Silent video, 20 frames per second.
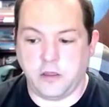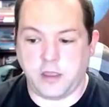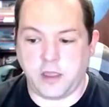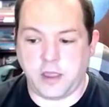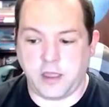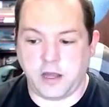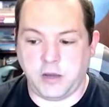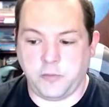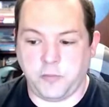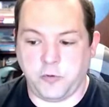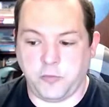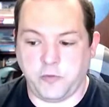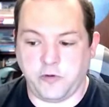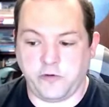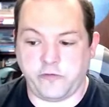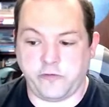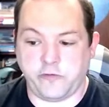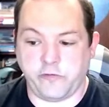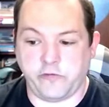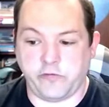any
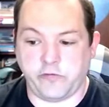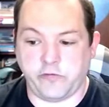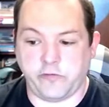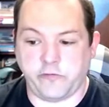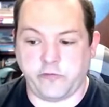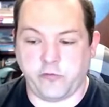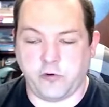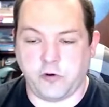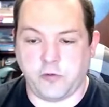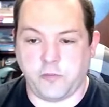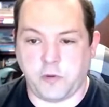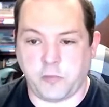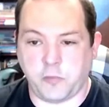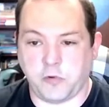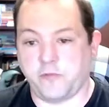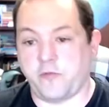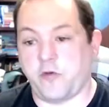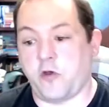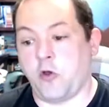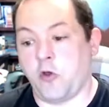permissions unless you are a member
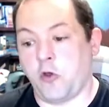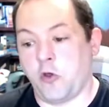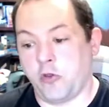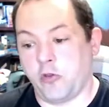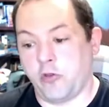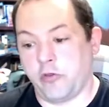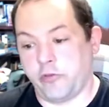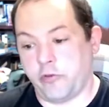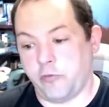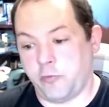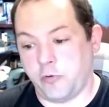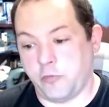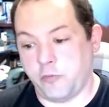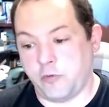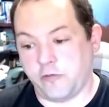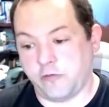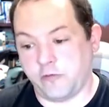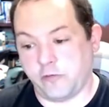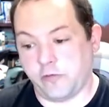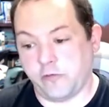of all of the
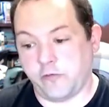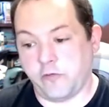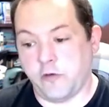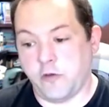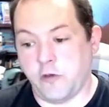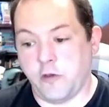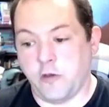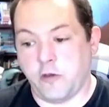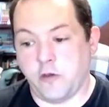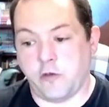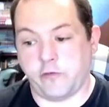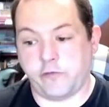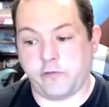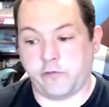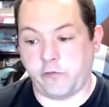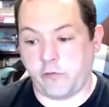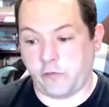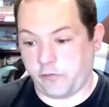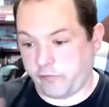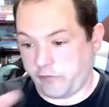permissions
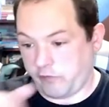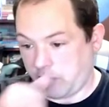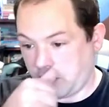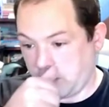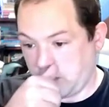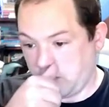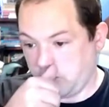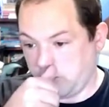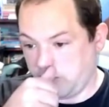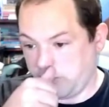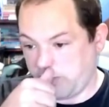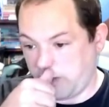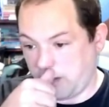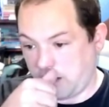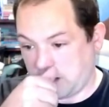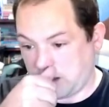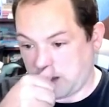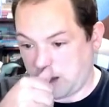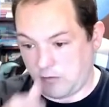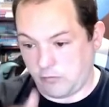associated with that
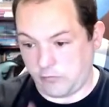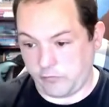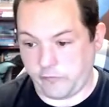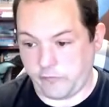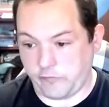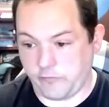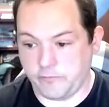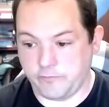account.